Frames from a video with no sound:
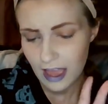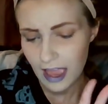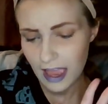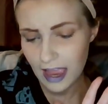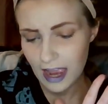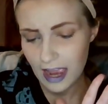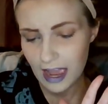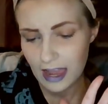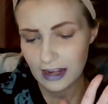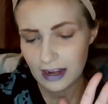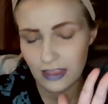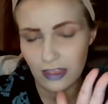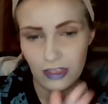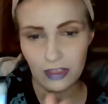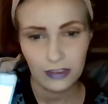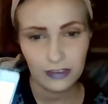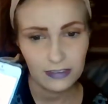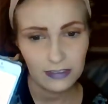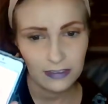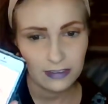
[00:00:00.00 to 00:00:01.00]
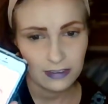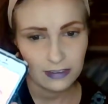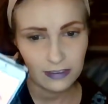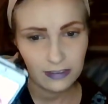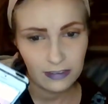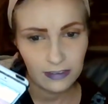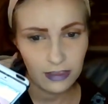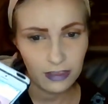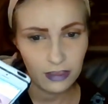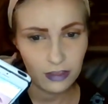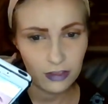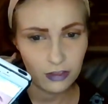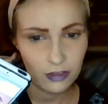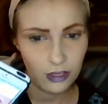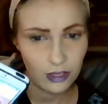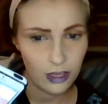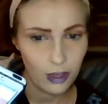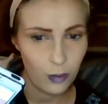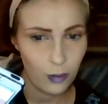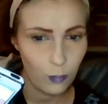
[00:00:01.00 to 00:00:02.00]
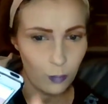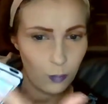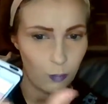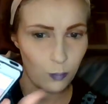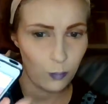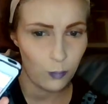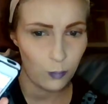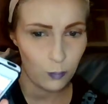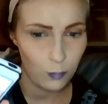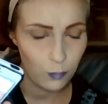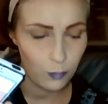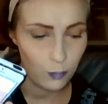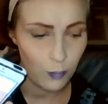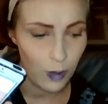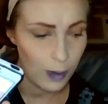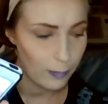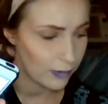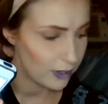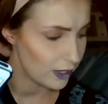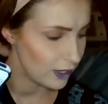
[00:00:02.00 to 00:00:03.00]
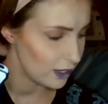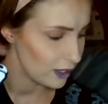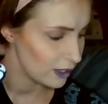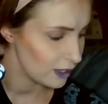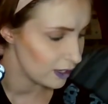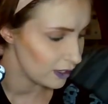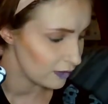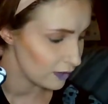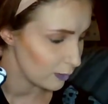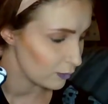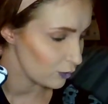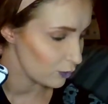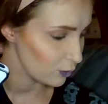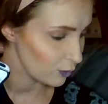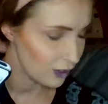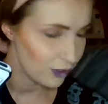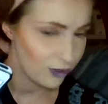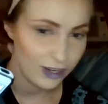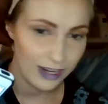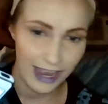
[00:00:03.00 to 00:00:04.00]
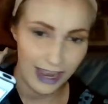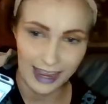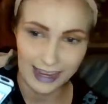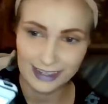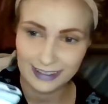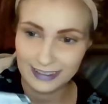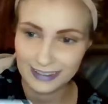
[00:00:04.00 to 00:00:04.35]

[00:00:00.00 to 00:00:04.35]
And this is the look I'm gonna attempt to recreate.